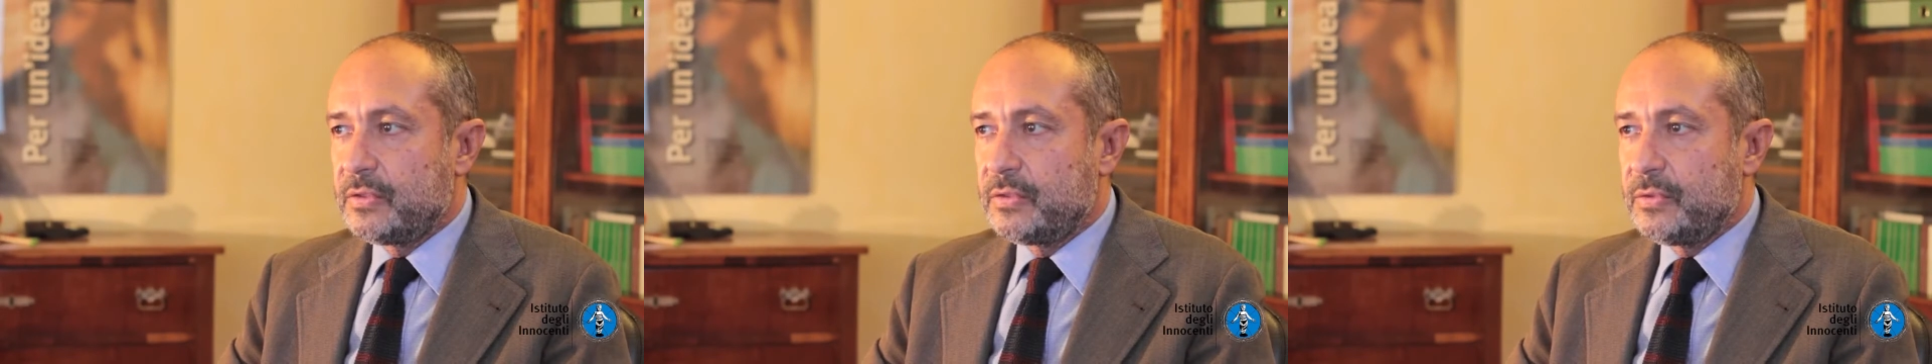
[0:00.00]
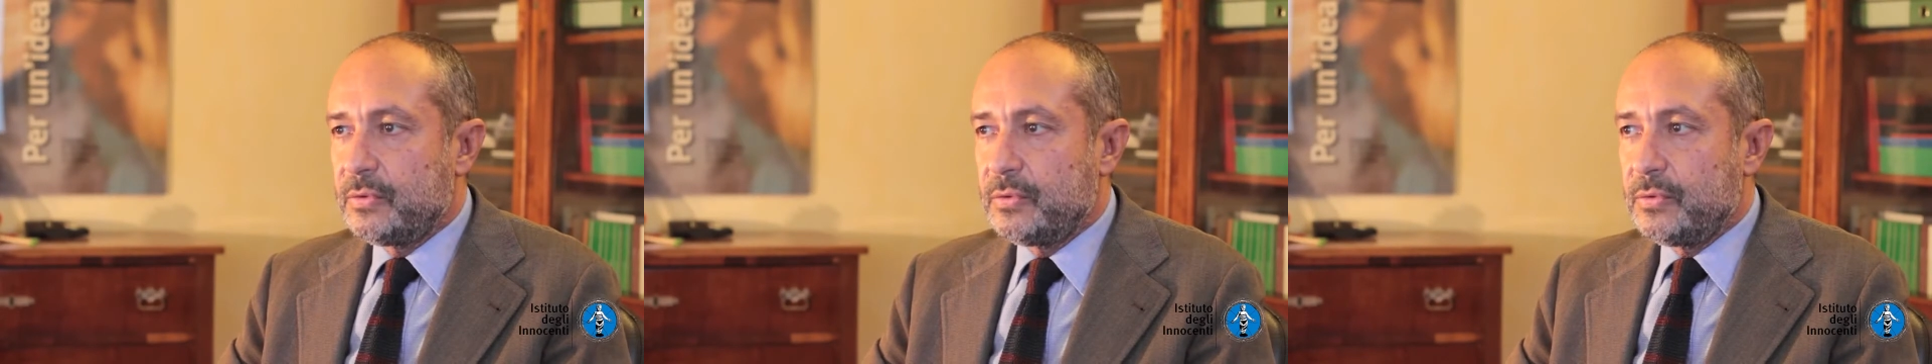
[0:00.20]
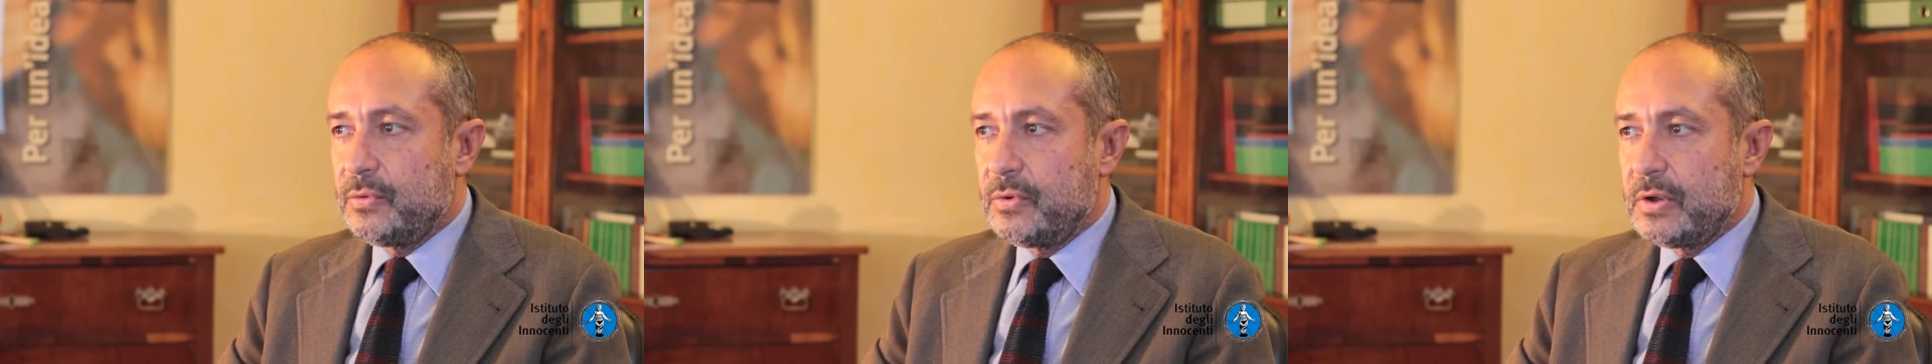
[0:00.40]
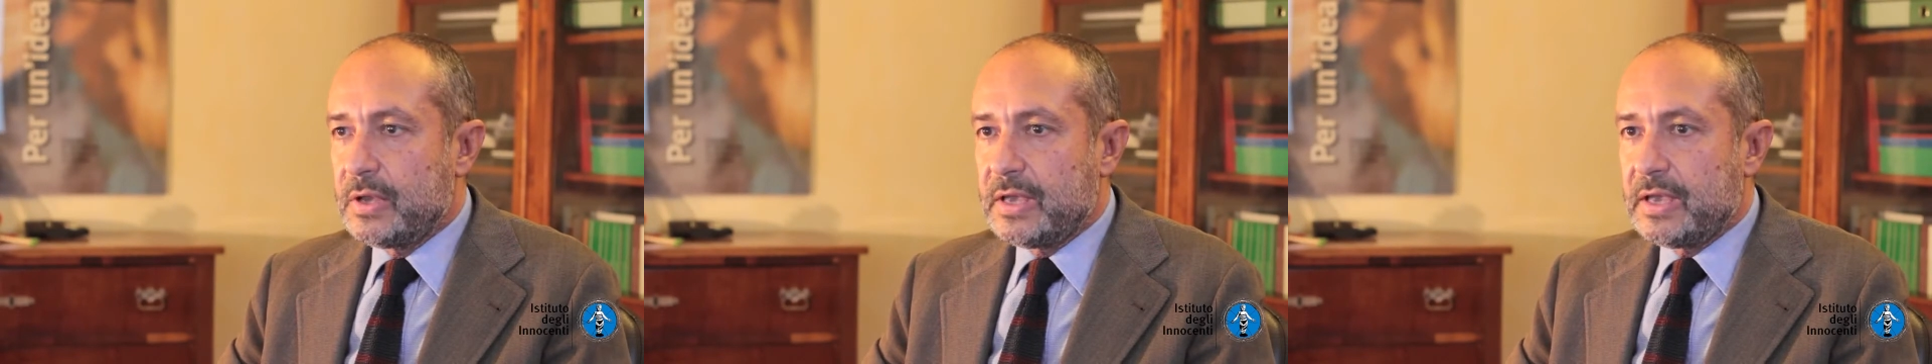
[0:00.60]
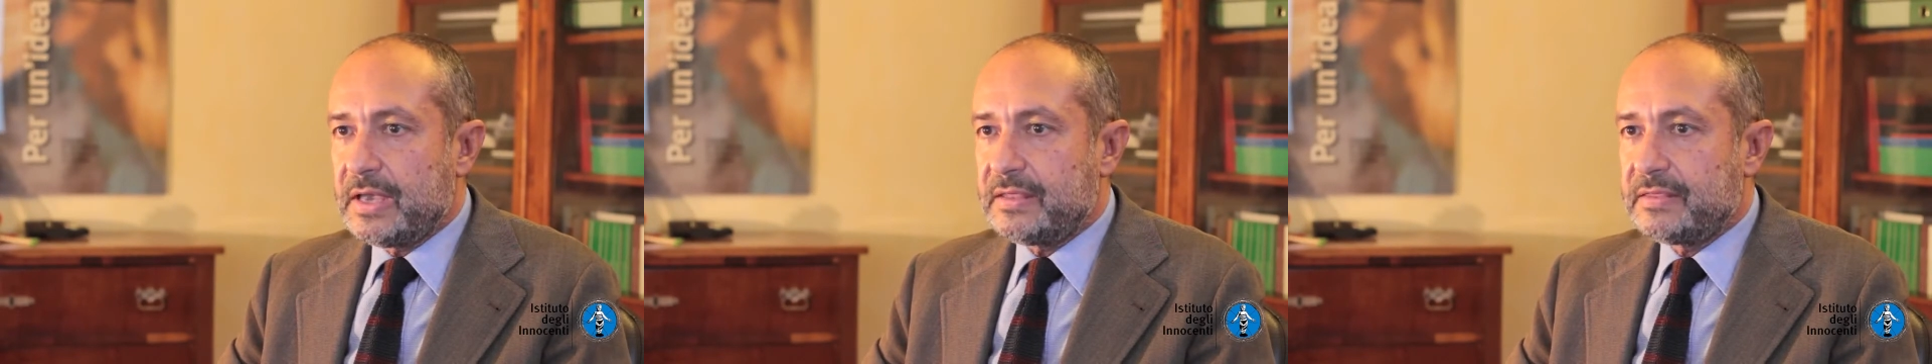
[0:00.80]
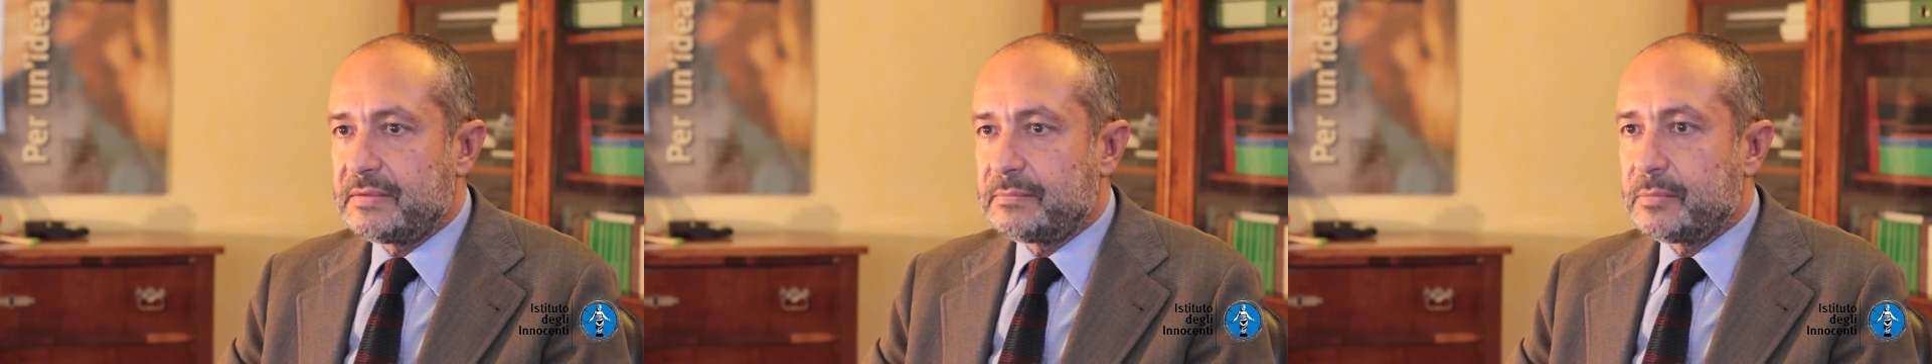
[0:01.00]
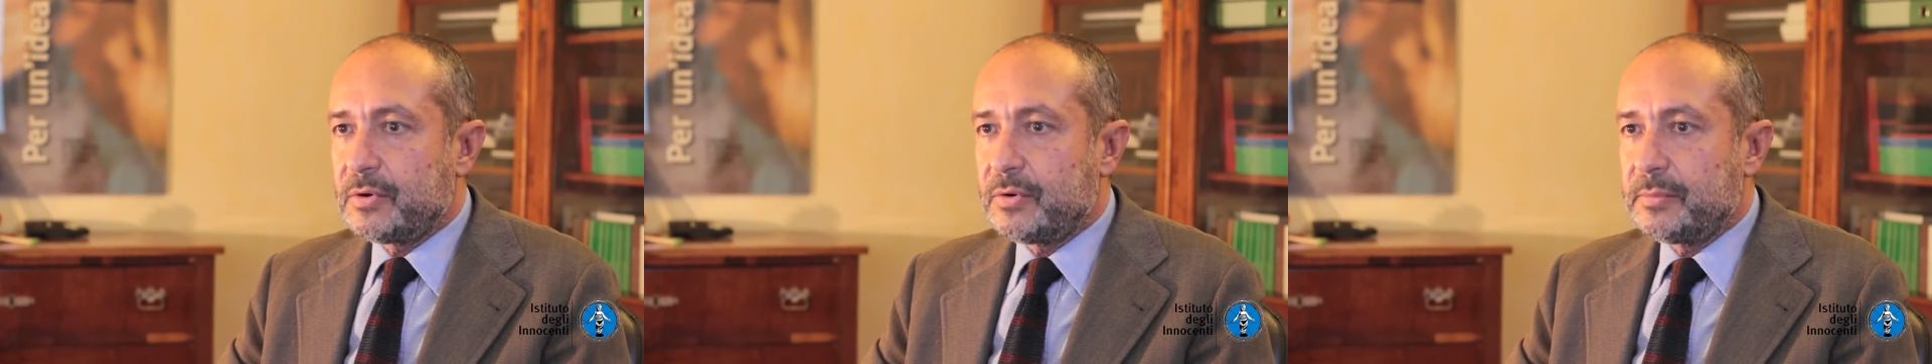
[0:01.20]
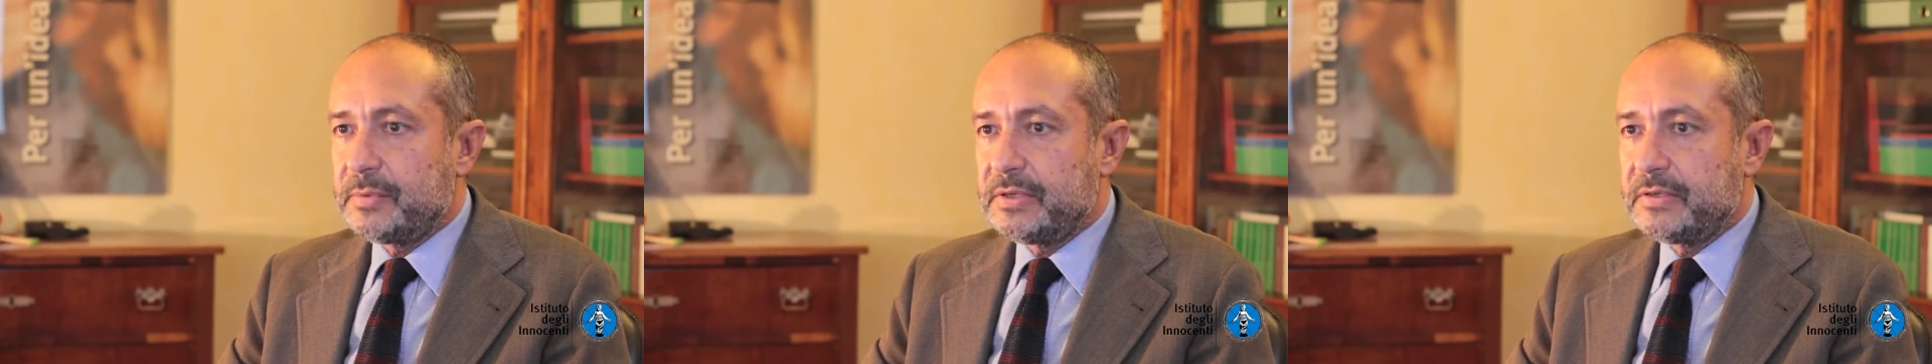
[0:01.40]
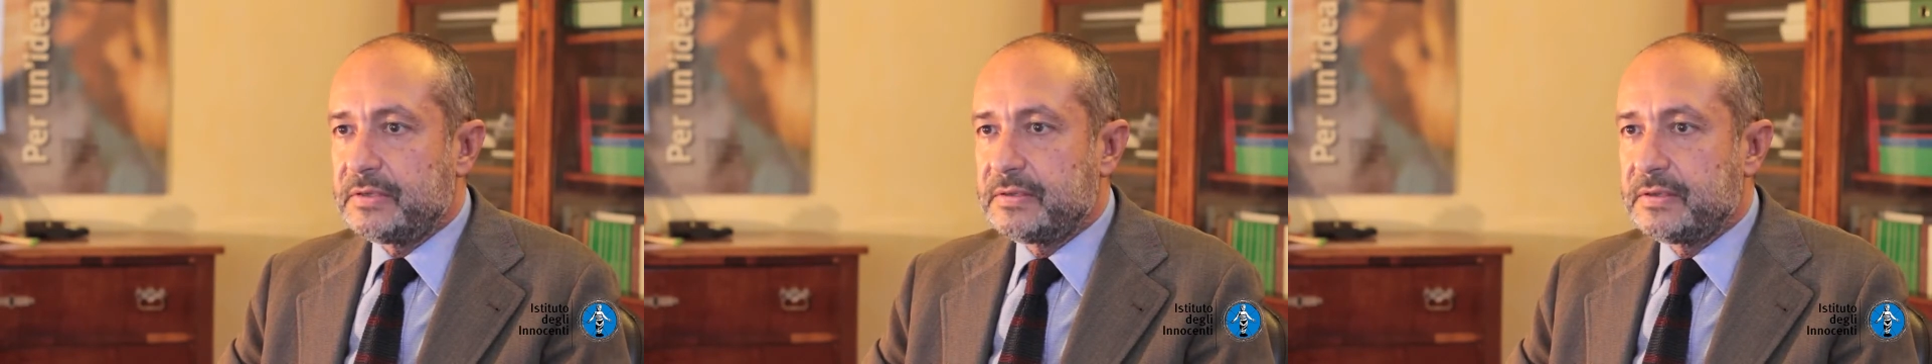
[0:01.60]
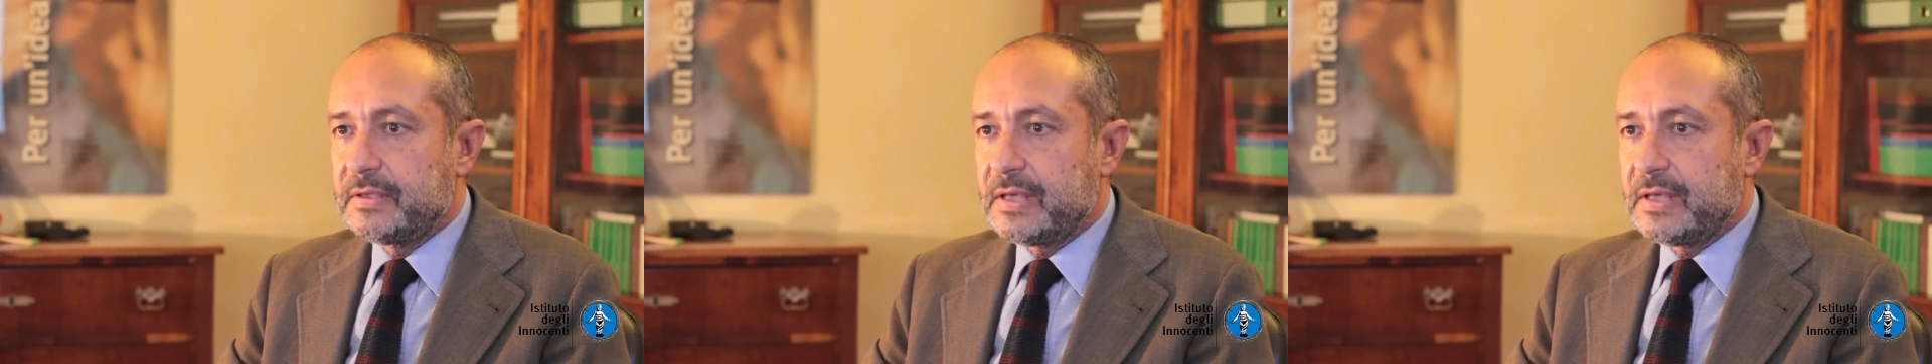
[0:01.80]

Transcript: though at the moment